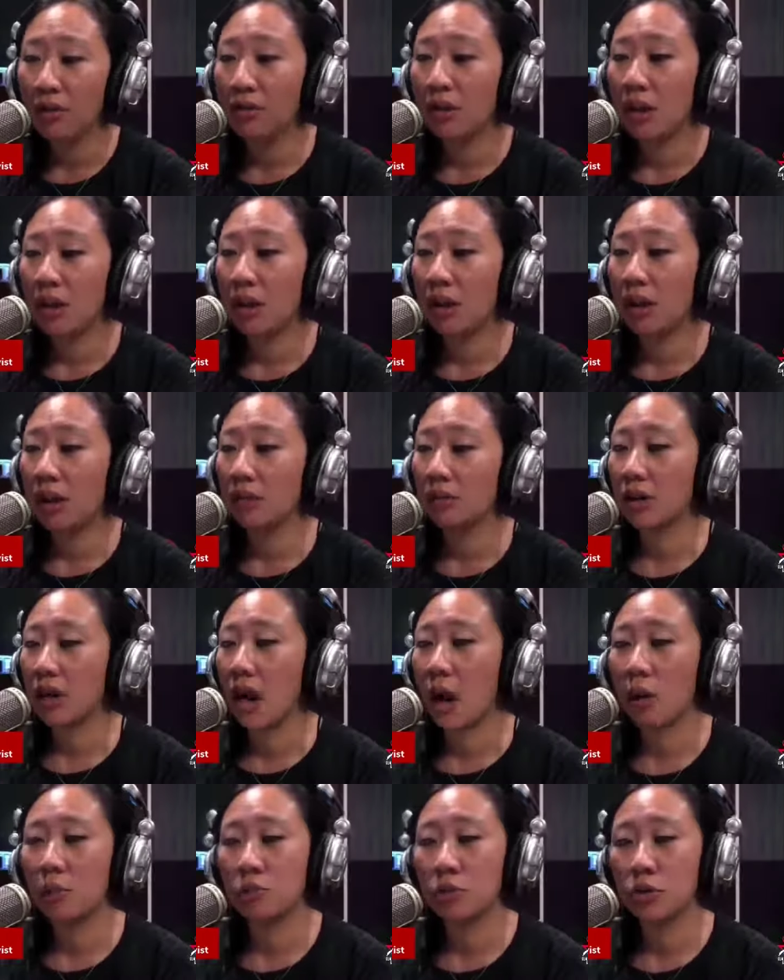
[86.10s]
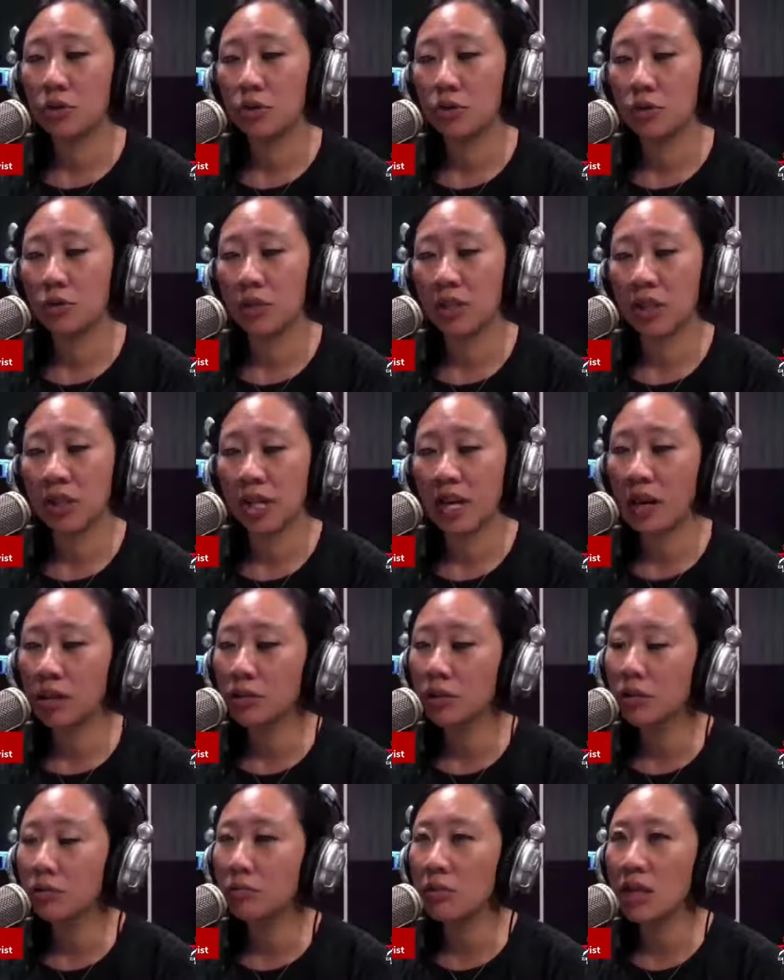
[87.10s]
They come to city
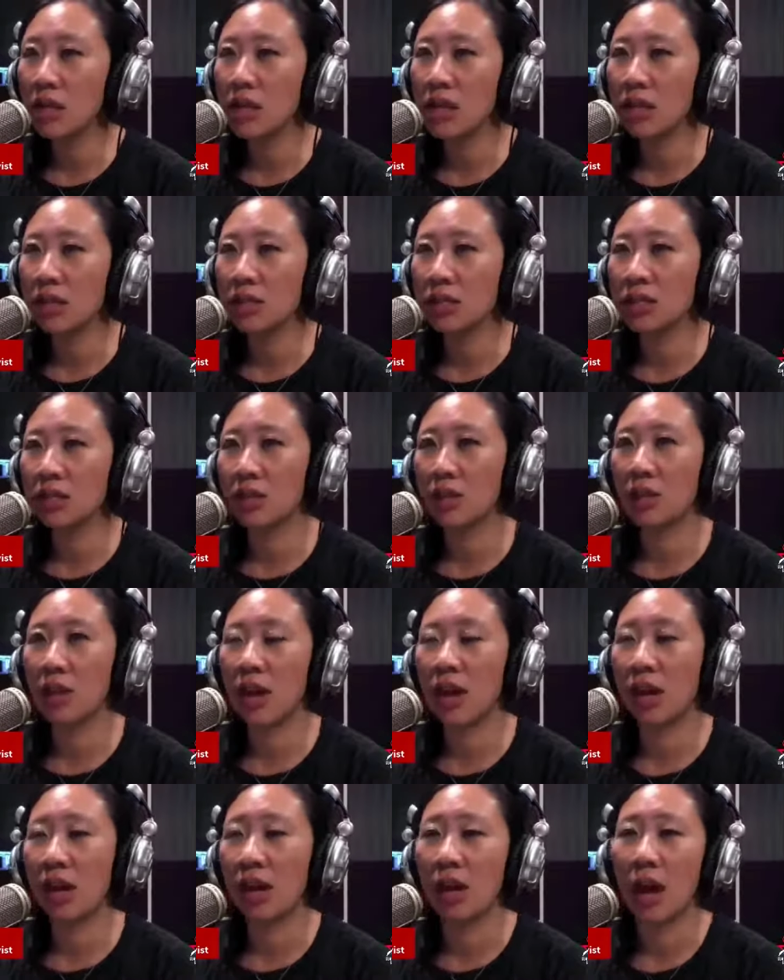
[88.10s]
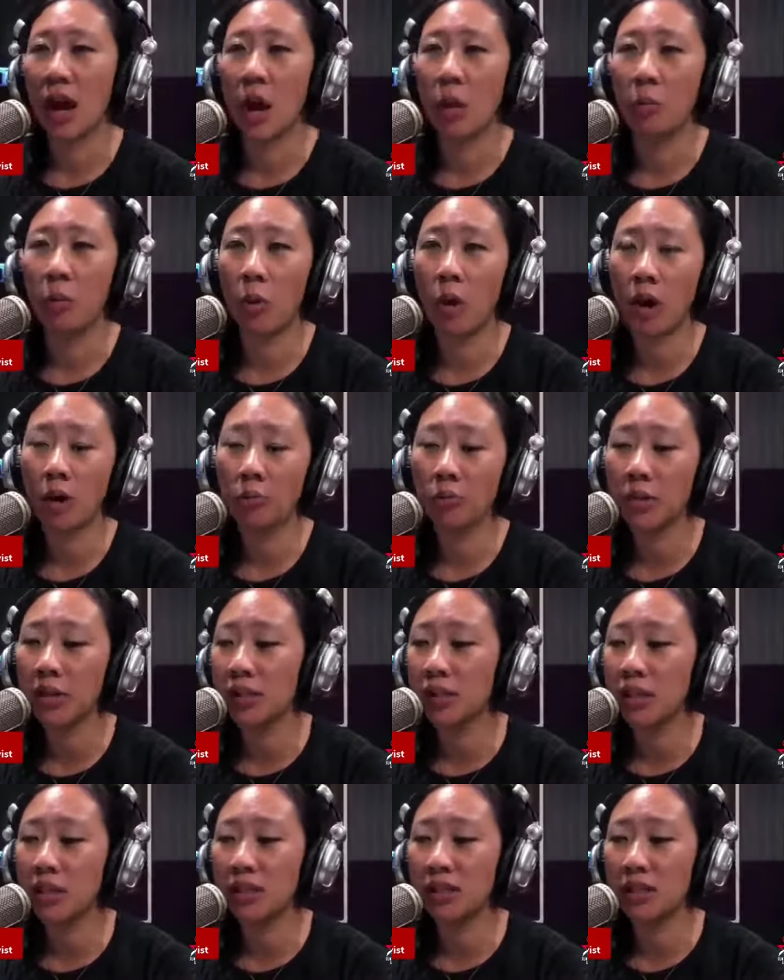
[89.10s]
council meetings, they help walk
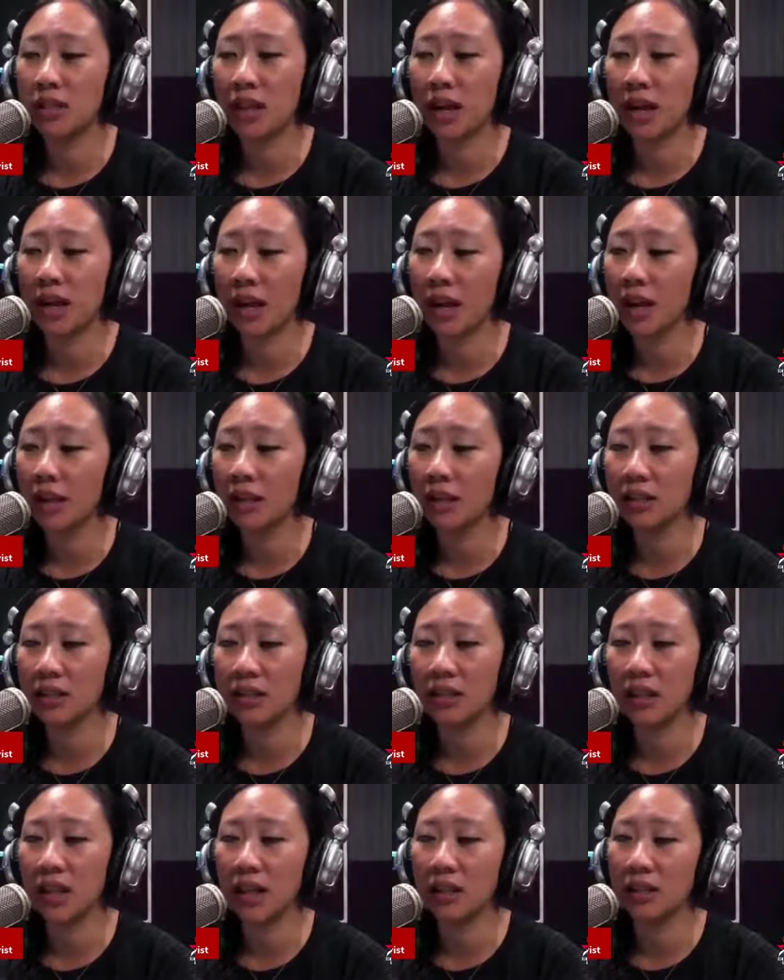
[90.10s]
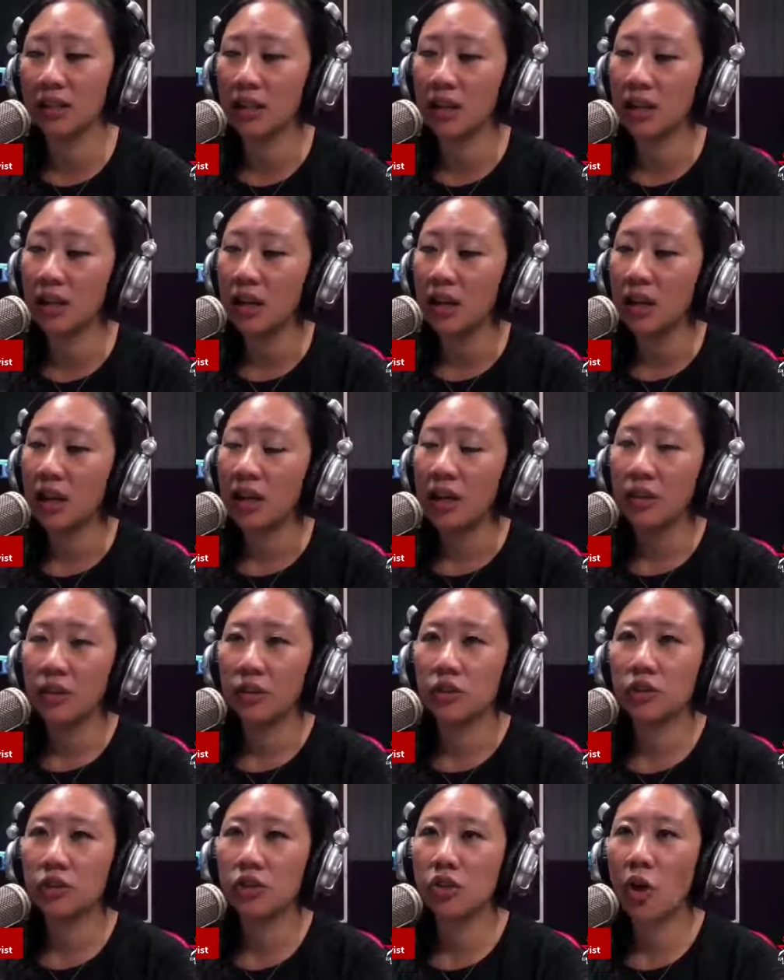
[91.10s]
precincts to get candidates elected.
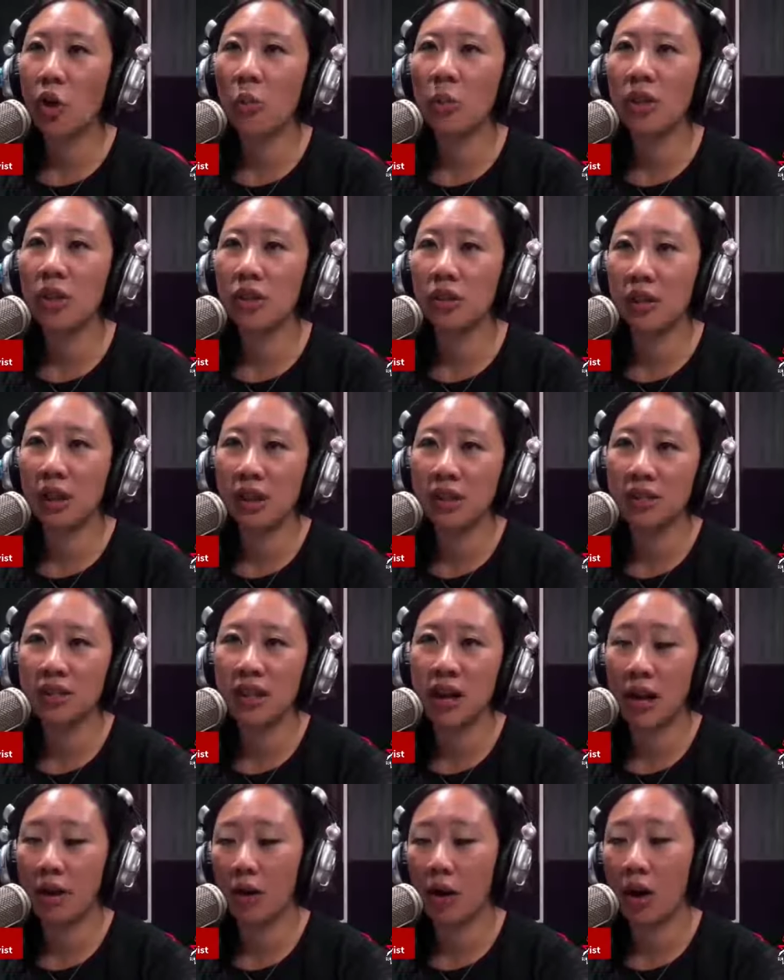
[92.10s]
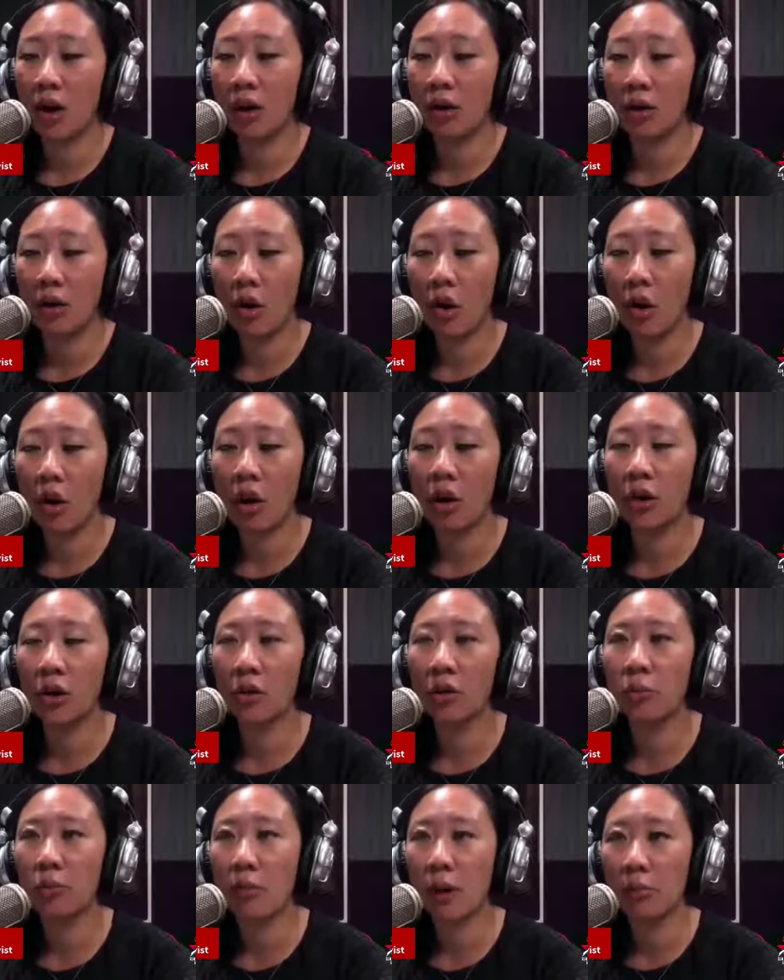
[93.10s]
There's so many things that
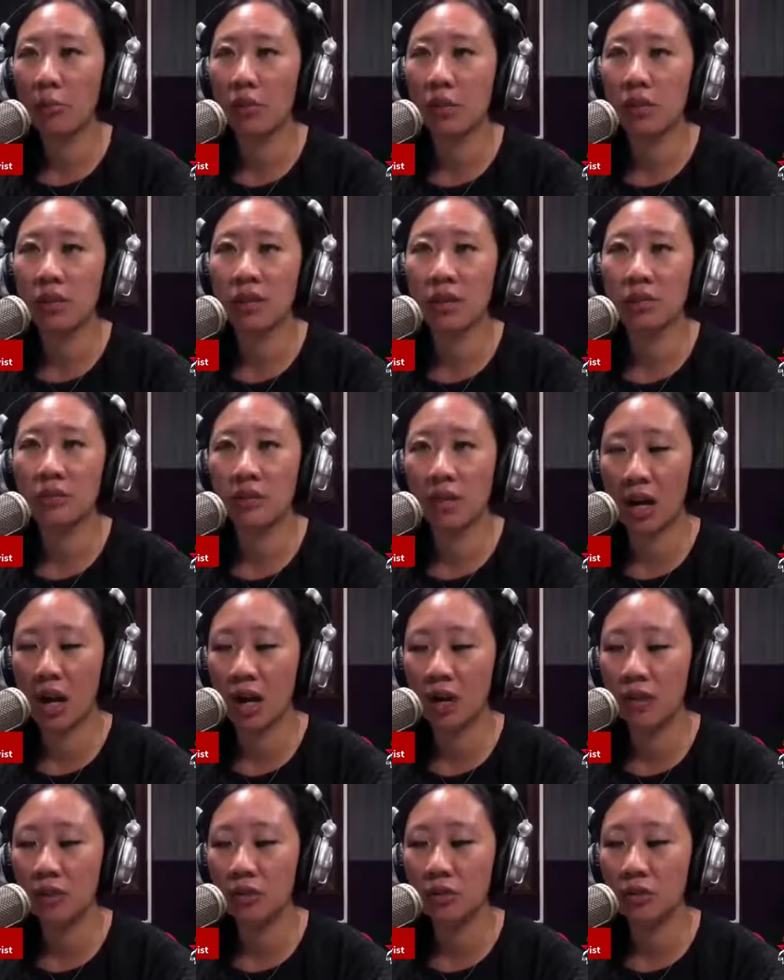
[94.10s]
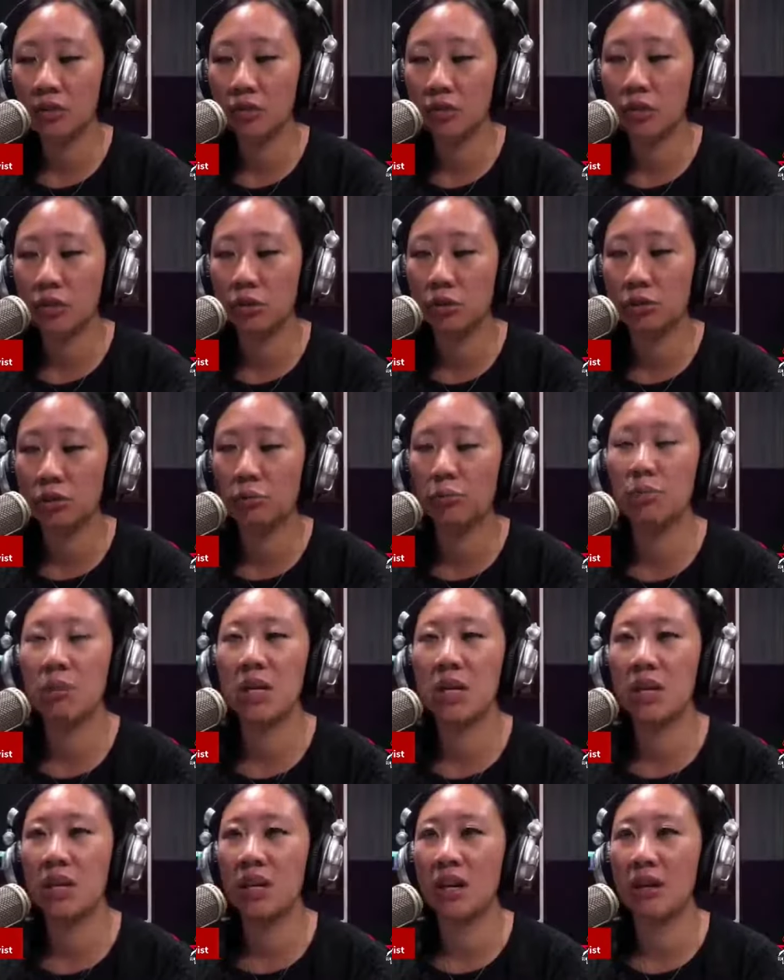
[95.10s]
our members have done to
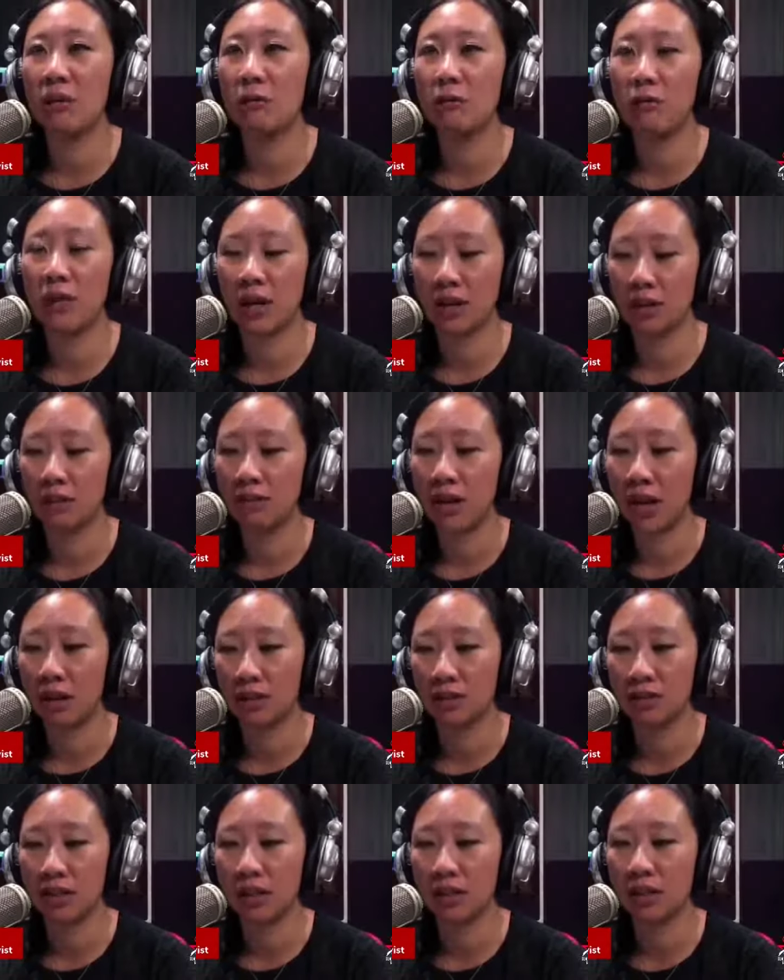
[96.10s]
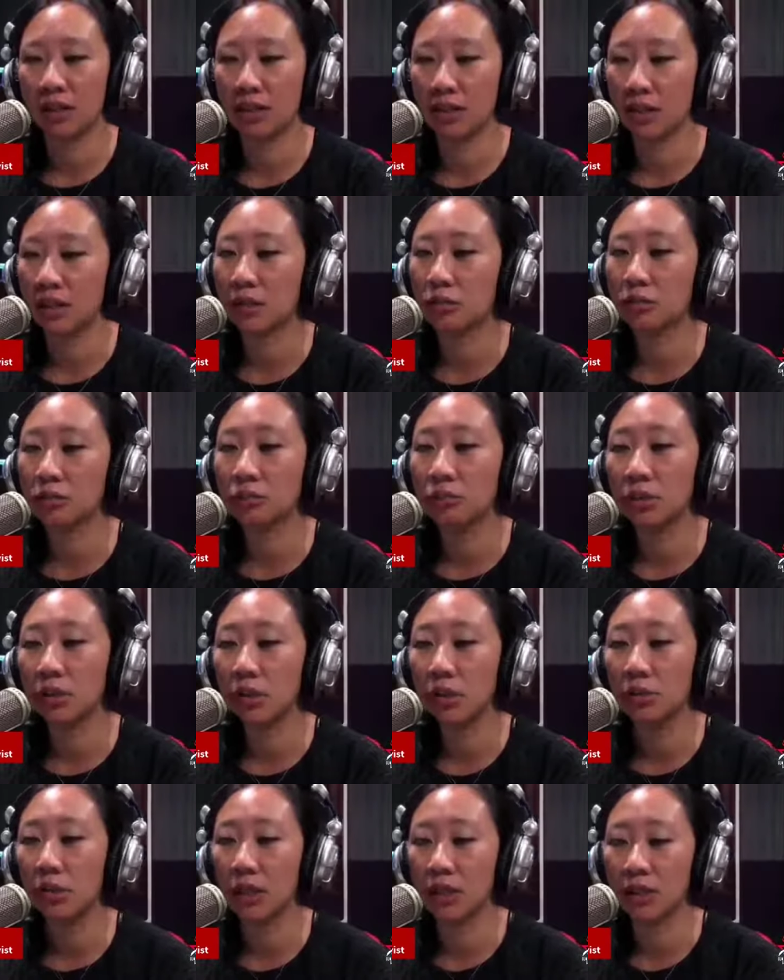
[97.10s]
be effective activists, and it's
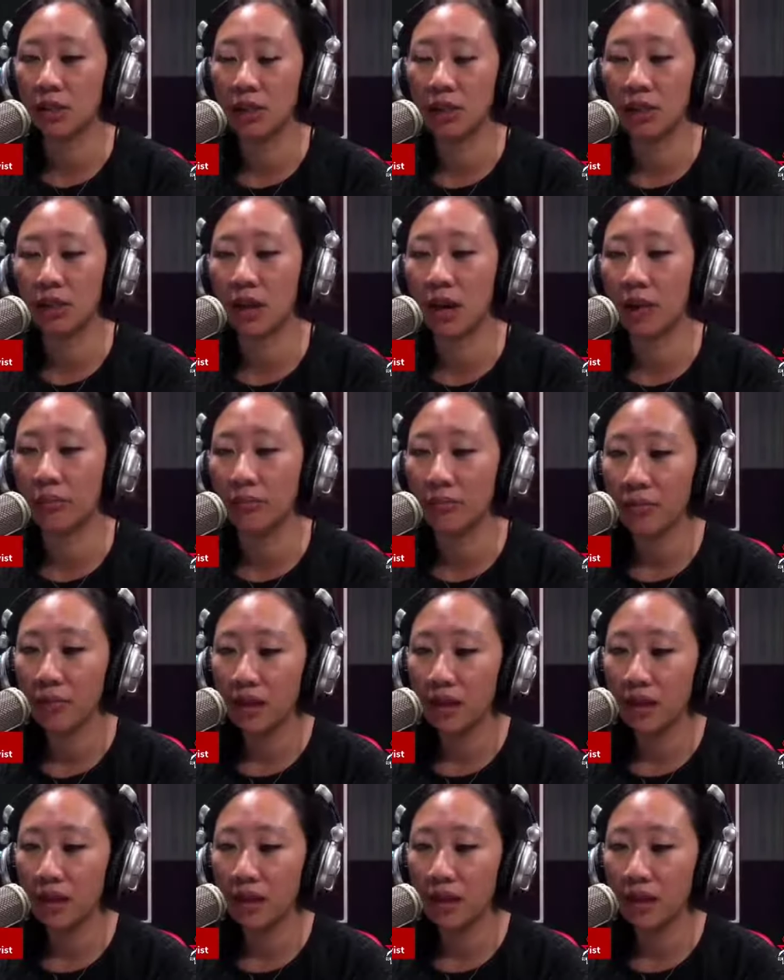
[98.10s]
really great to see that.